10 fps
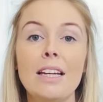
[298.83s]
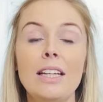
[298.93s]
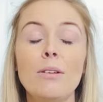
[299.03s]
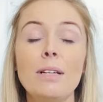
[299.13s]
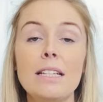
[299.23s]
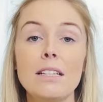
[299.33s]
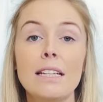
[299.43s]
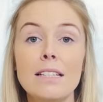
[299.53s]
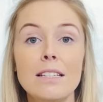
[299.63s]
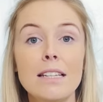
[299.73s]
you know, need to
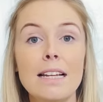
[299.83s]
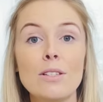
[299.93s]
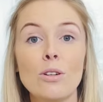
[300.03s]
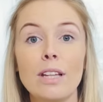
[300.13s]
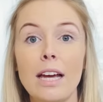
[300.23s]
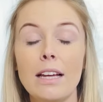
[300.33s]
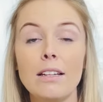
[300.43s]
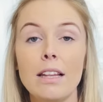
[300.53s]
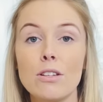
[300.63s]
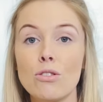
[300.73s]
listen to this, or
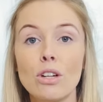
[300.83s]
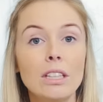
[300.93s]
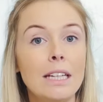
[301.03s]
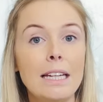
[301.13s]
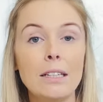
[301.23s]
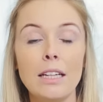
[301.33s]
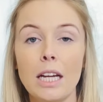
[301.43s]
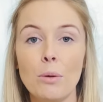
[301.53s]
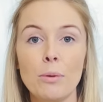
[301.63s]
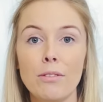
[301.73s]
they're struggling, you
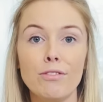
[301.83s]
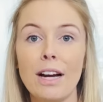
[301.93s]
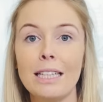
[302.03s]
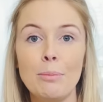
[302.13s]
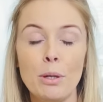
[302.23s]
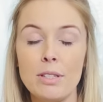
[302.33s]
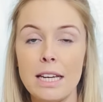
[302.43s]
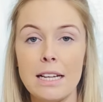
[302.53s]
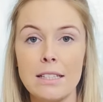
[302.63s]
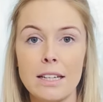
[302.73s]
know, on finding
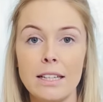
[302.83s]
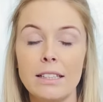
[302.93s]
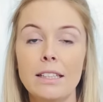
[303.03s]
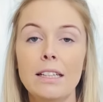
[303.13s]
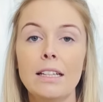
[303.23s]
boutiques that